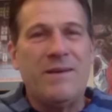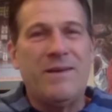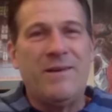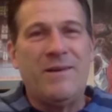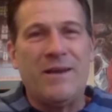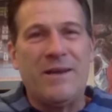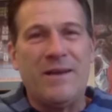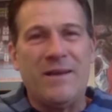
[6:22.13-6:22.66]
You
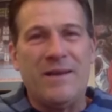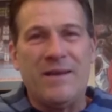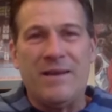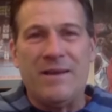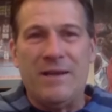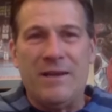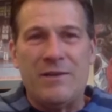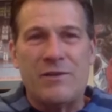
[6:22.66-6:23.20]
know, the
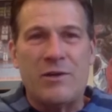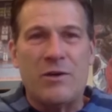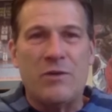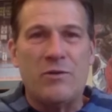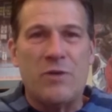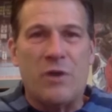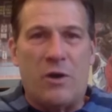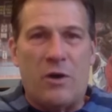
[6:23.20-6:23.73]
list
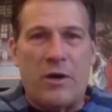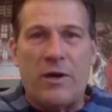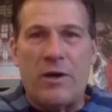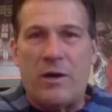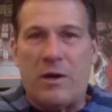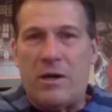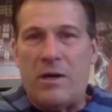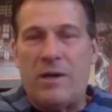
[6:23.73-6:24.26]
goes on and
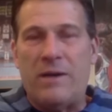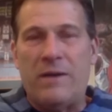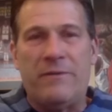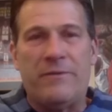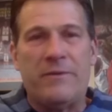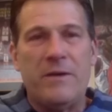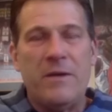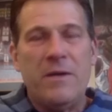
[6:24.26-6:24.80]
on
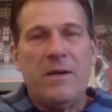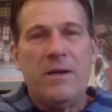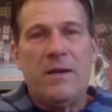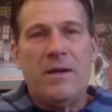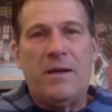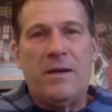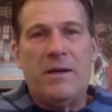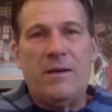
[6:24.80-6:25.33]

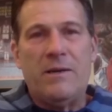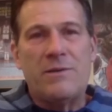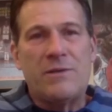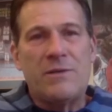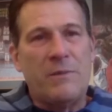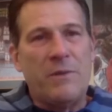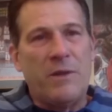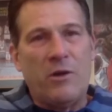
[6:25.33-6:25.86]
of
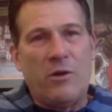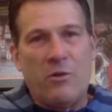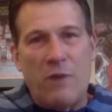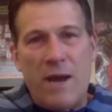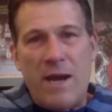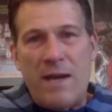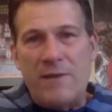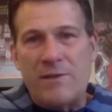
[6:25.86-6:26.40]
some of the
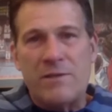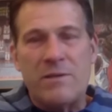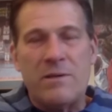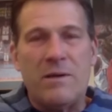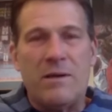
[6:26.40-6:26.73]
greats,